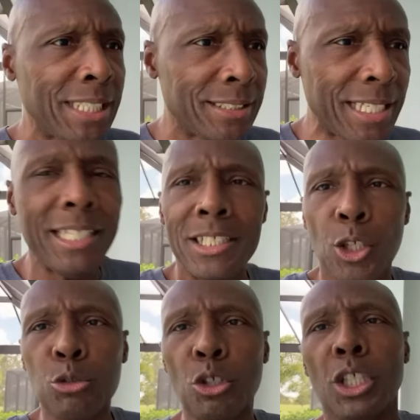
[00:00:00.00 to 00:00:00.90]
See,
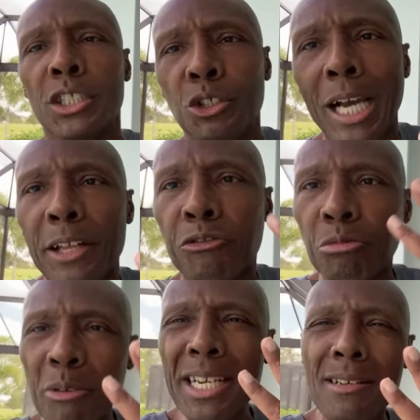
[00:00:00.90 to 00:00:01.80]
those are you got
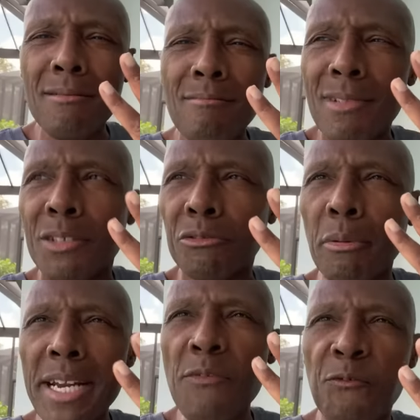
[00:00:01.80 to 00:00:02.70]
three
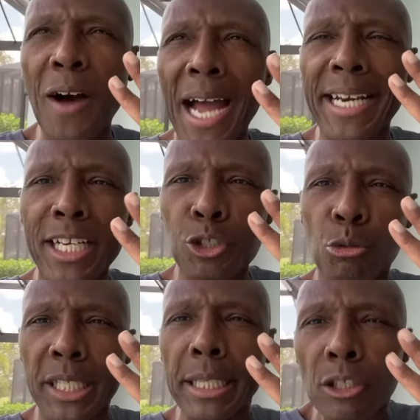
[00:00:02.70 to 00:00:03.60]
three financial
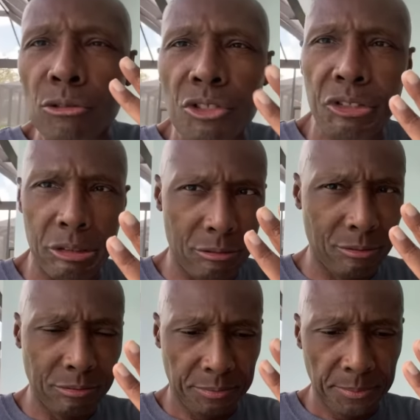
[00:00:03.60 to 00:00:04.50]
killers.
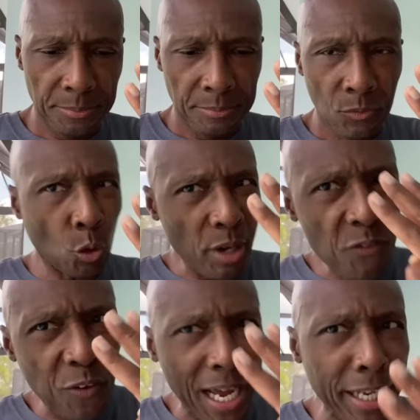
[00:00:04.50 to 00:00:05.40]
Three
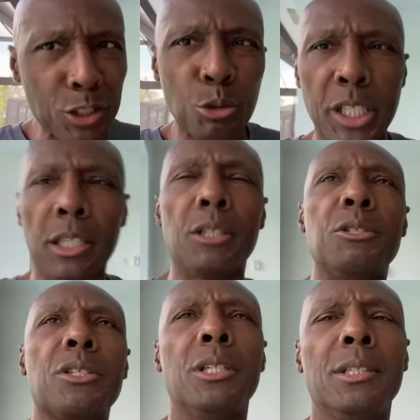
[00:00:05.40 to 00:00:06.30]
financial
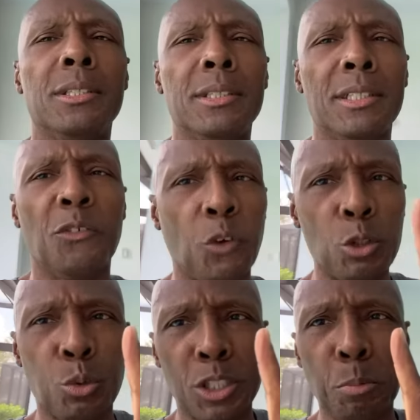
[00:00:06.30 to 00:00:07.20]
killers. The
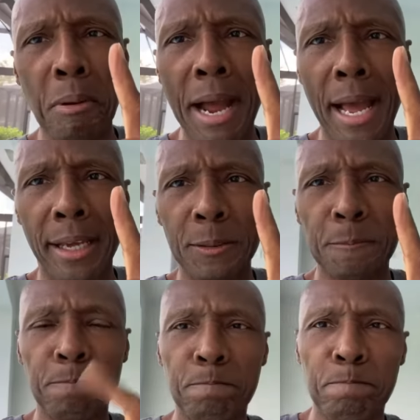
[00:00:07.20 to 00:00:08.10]
first one is pride.
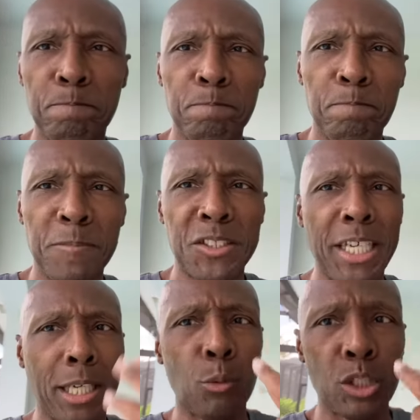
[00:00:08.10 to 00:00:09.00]
The
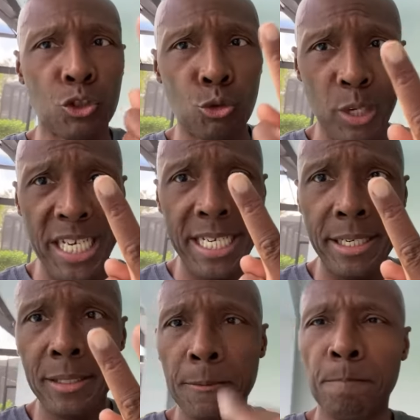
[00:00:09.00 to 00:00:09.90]
second one is greed.
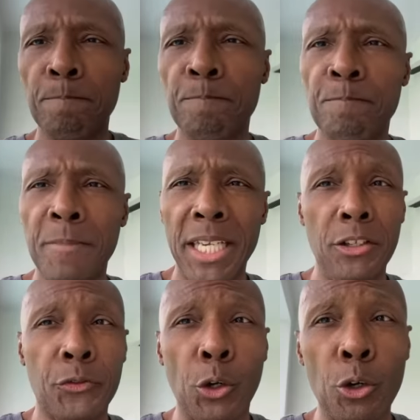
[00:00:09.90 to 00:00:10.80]
And
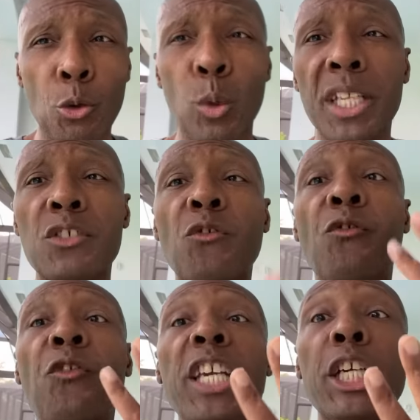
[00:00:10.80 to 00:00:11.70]
the third one is
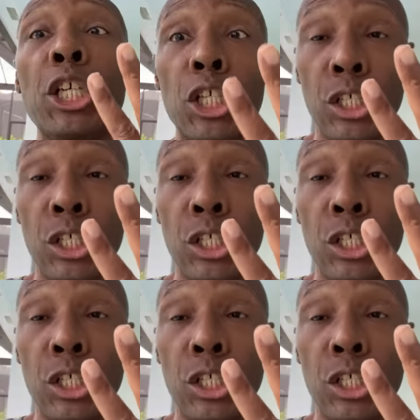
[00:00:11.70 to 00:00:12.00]
fear.